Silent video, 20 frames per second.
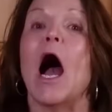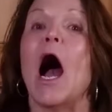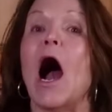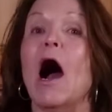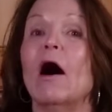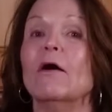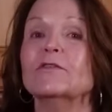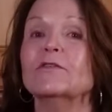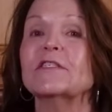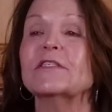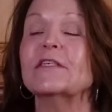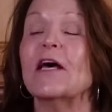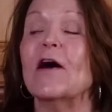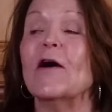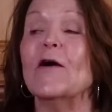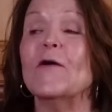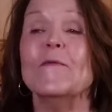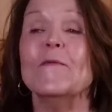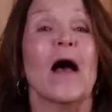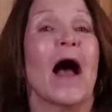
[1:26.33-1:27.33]

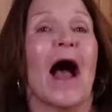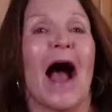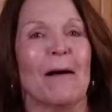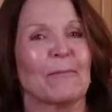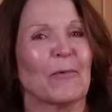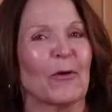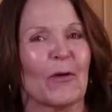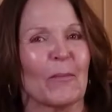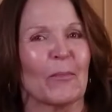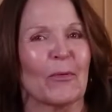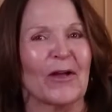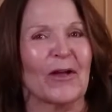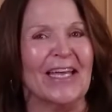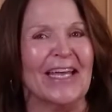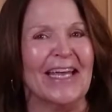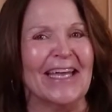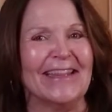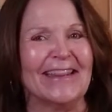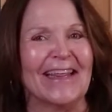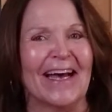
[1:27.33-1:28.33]
Also, I'm going to
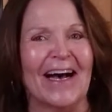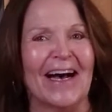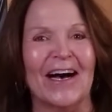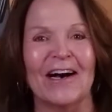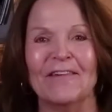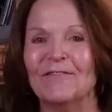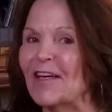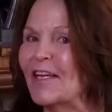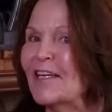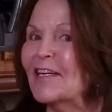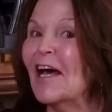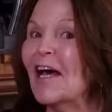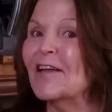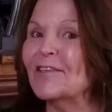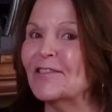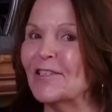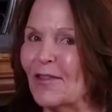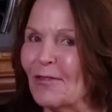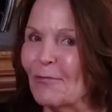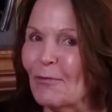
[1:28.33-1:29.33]
preheat the oven
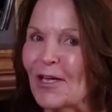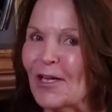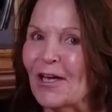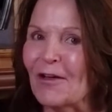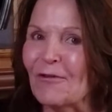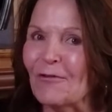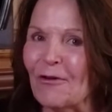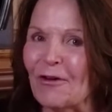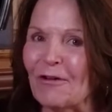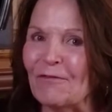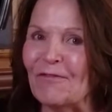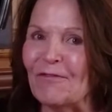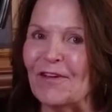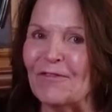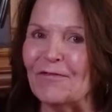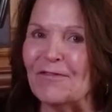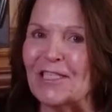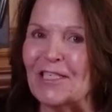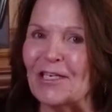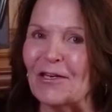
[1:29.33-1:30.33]
to
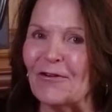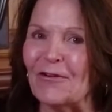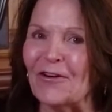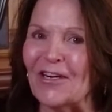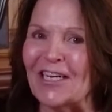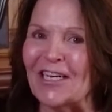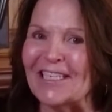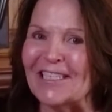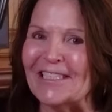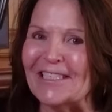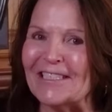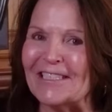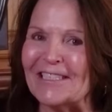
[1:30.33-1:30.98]
350 degrees.